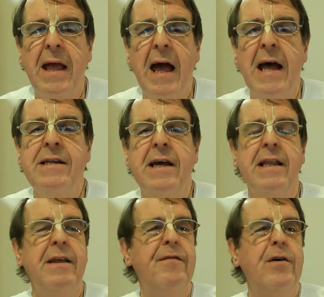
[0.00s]
And
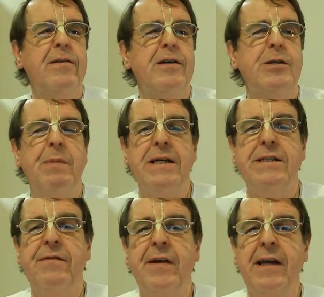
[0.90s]
the further
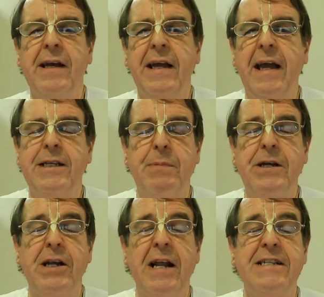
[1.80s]

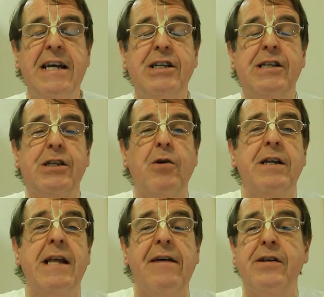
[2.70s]
specialization that's going
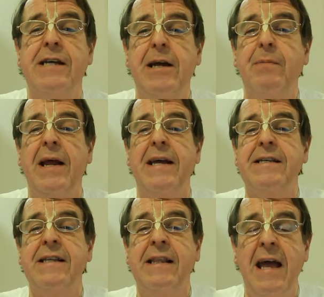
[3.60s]
to have to take
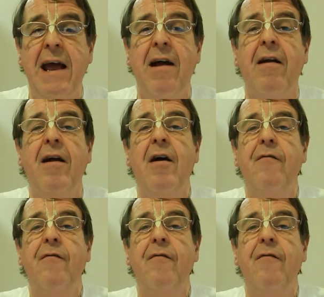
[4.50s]
place there